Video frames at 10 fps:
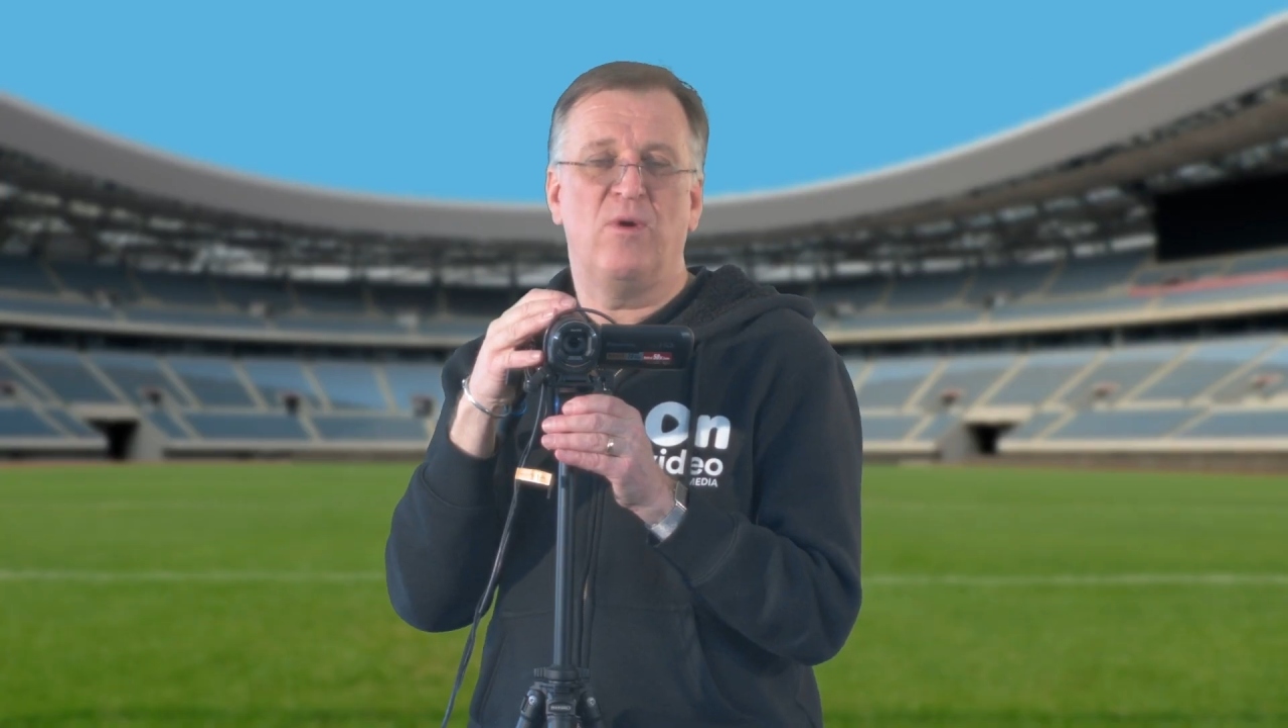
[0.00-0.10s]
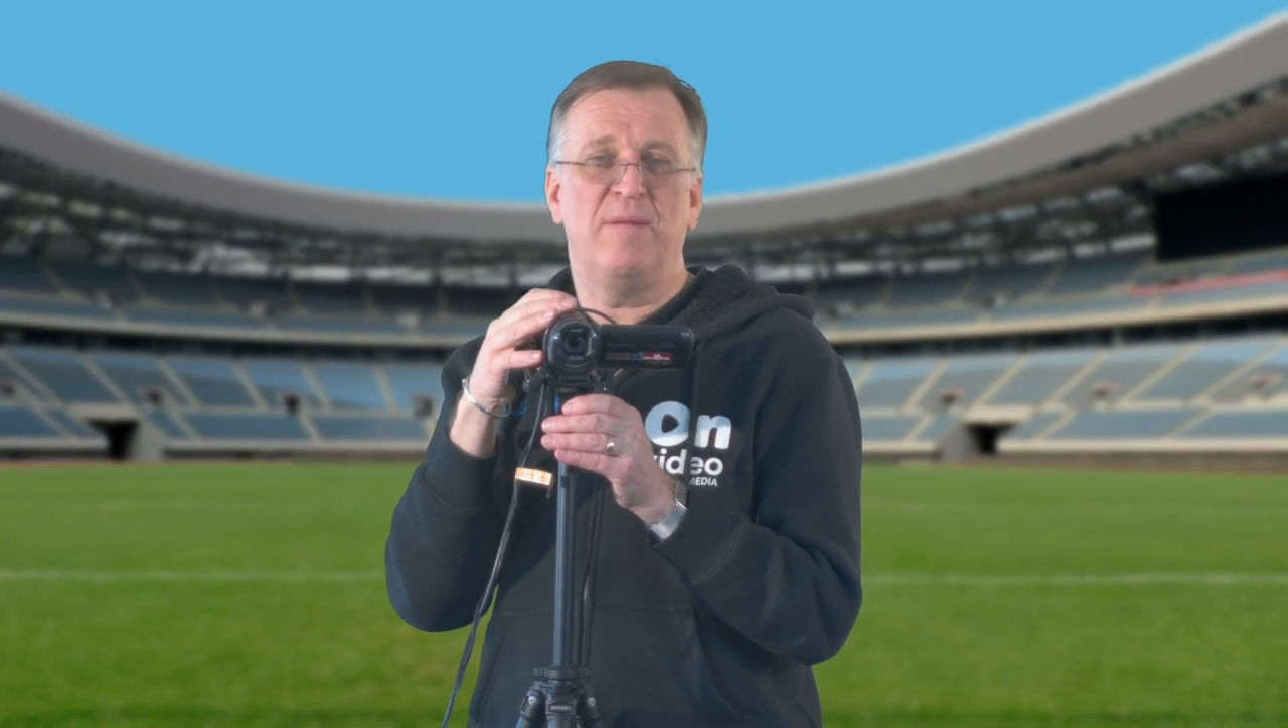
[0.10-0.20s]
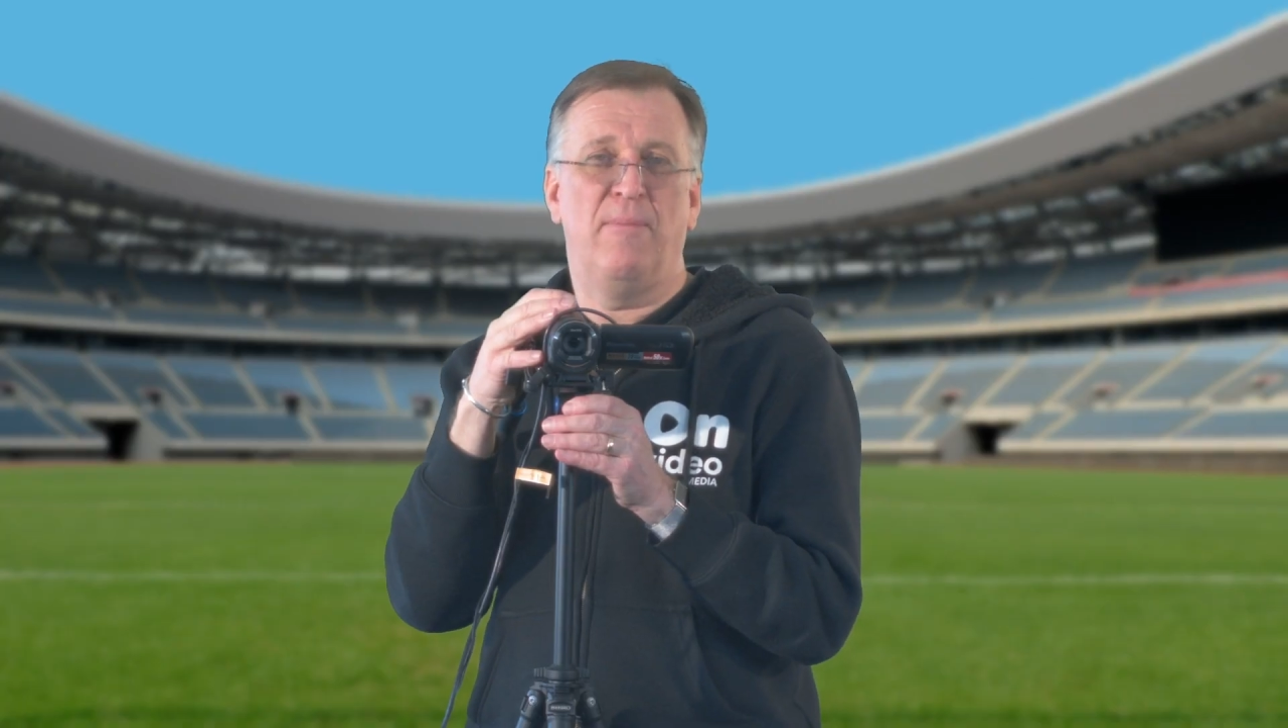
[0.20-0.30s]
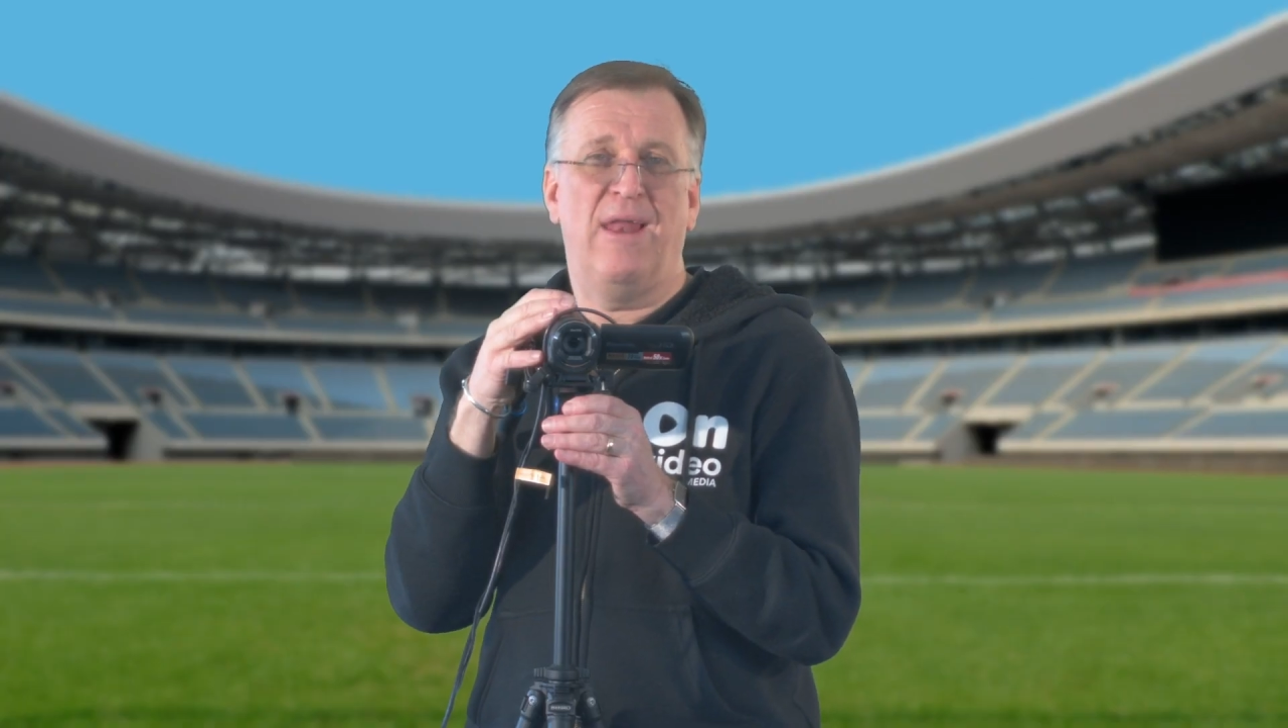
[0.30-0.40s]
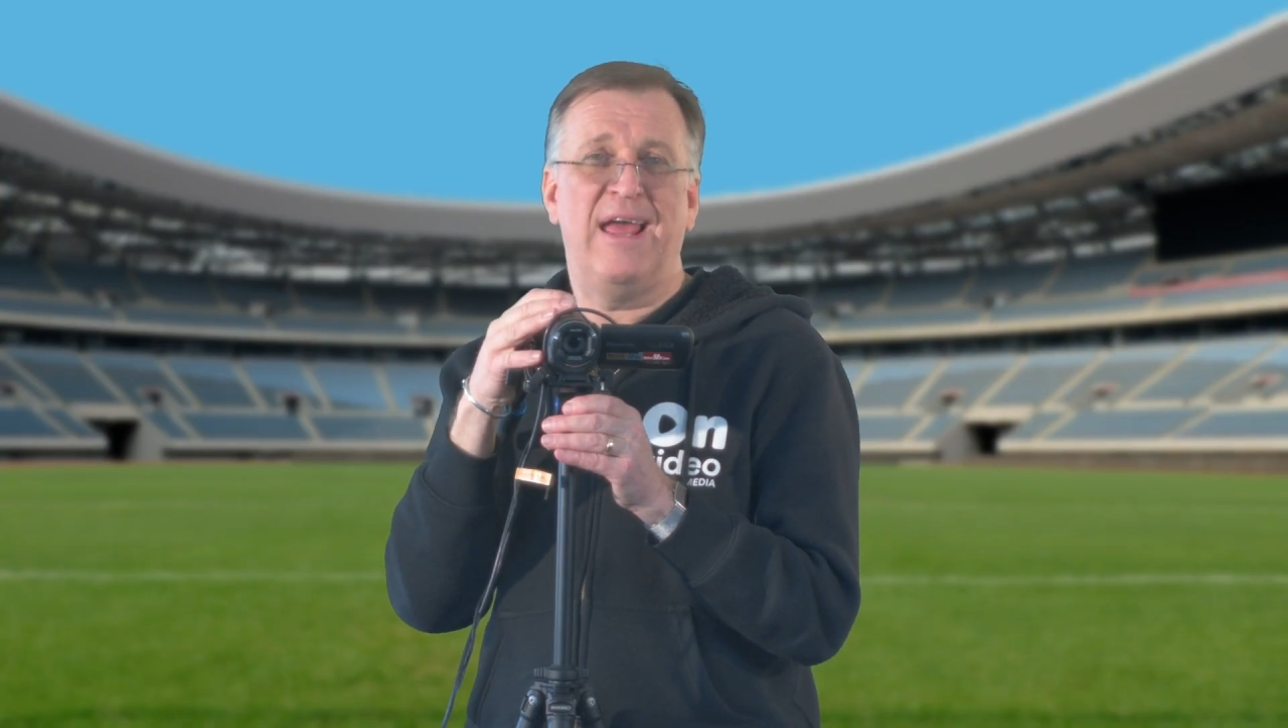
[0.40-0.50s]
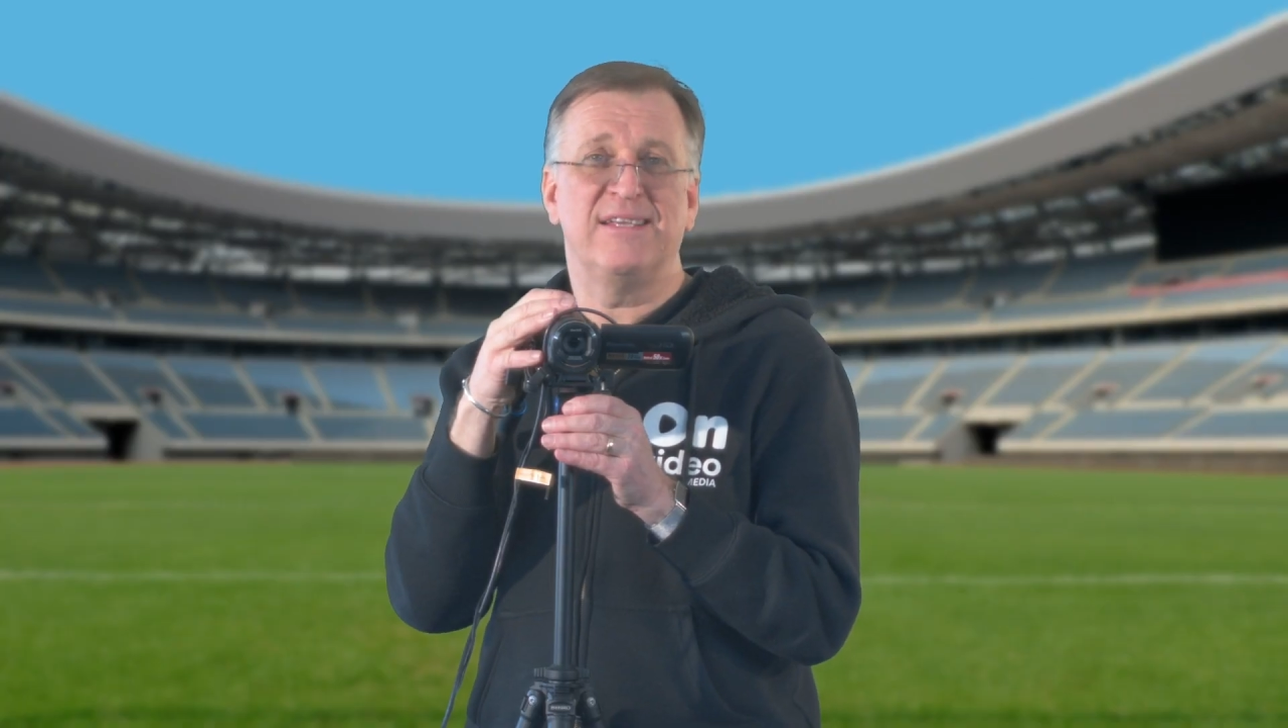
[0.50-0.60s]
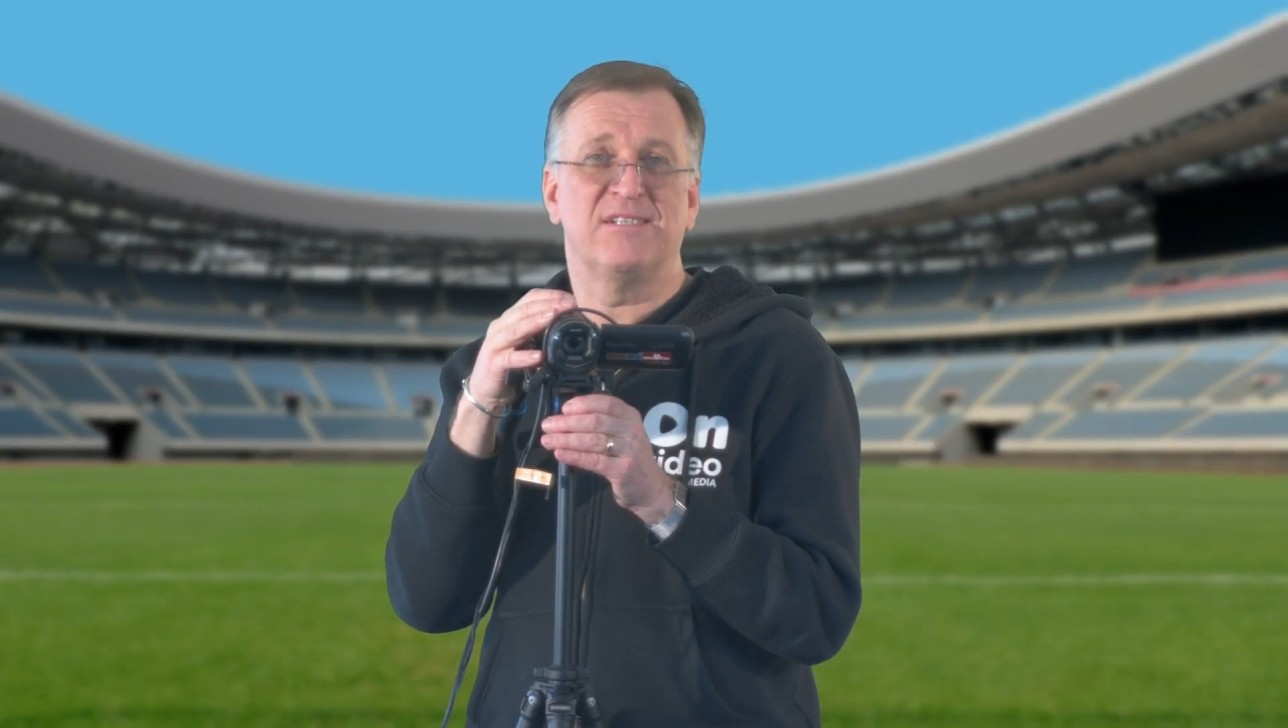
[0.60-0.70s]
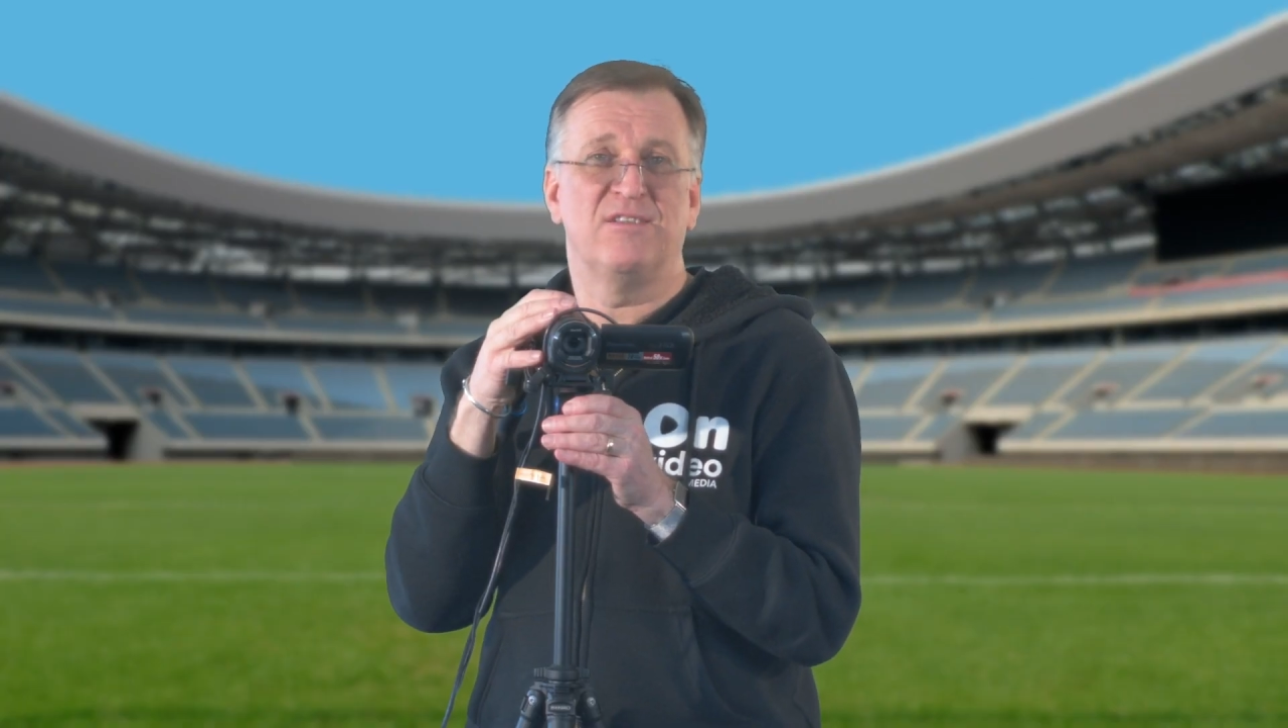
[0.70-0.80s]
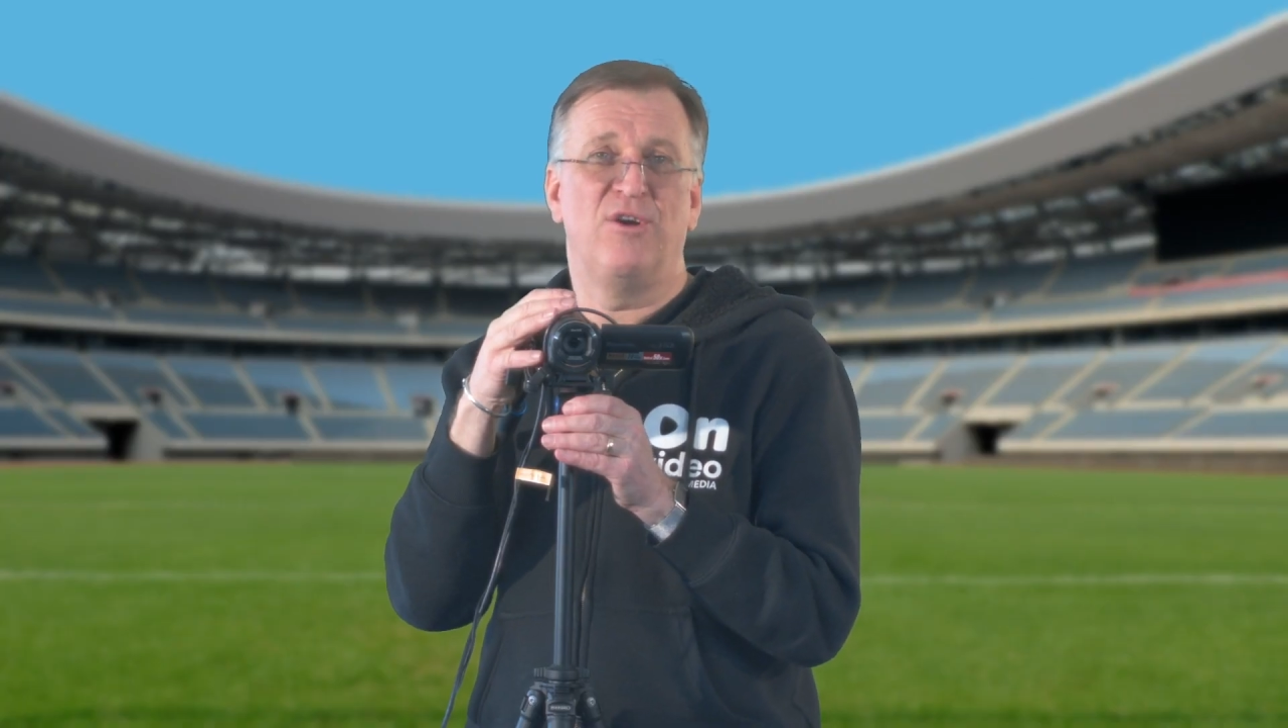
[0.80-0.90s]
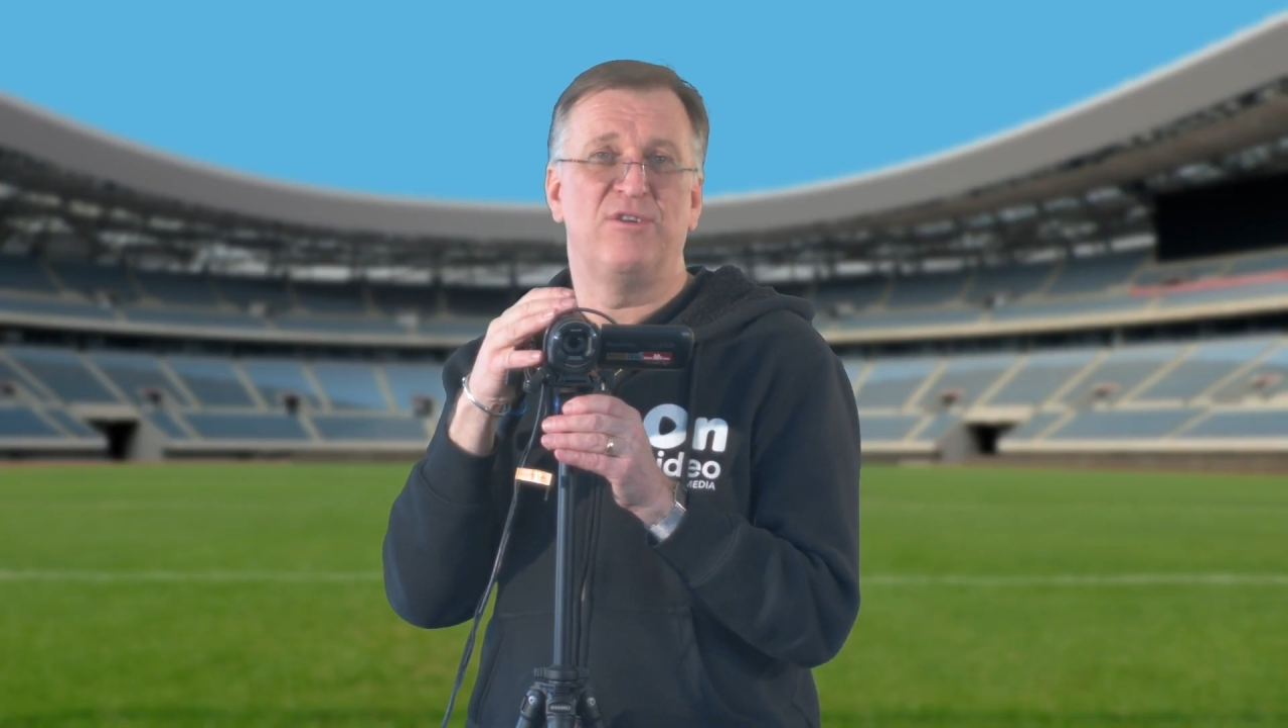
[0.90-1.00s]
when play has
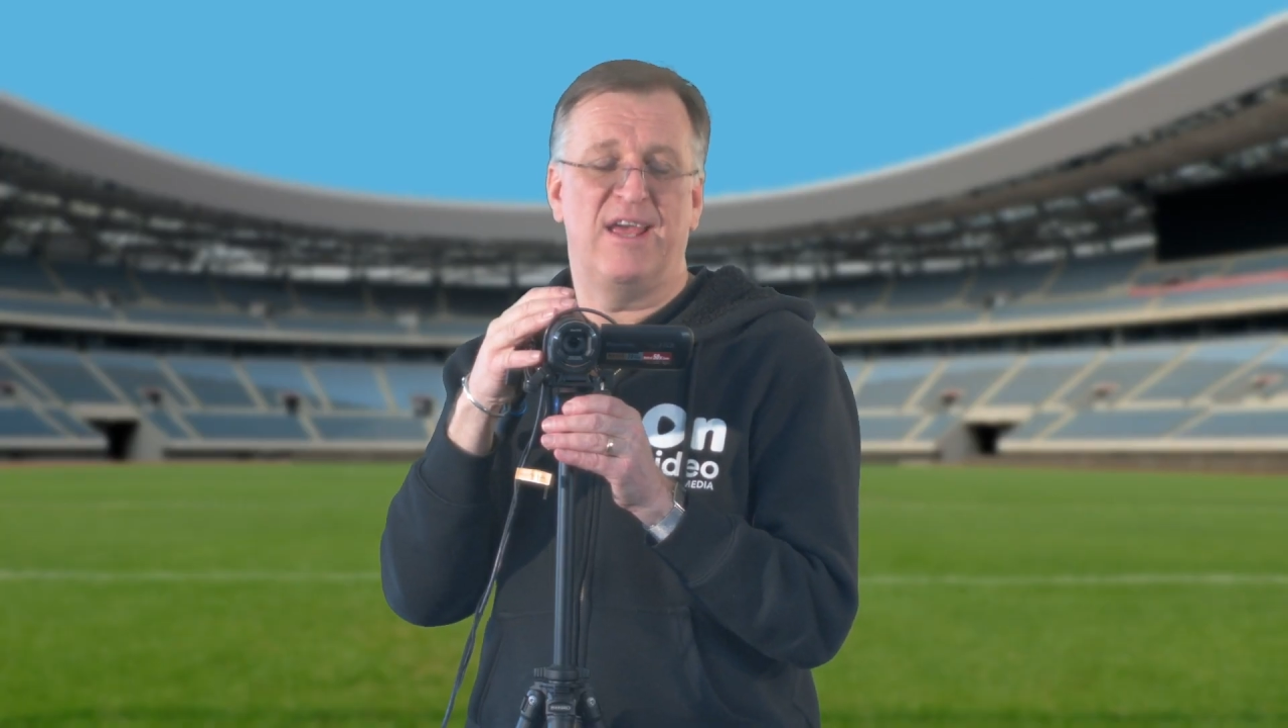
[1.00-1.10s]
slowed